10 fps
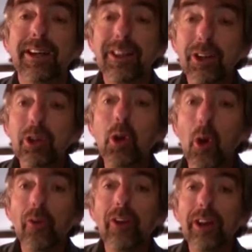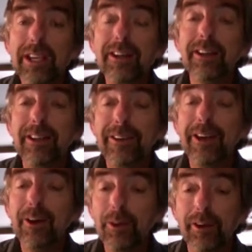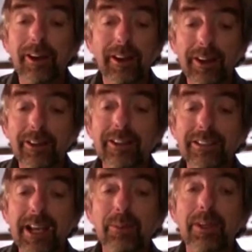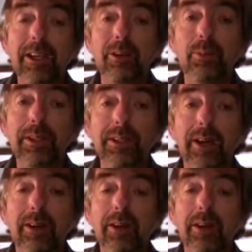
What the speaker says: You're not legally the owner. And the same thing could be done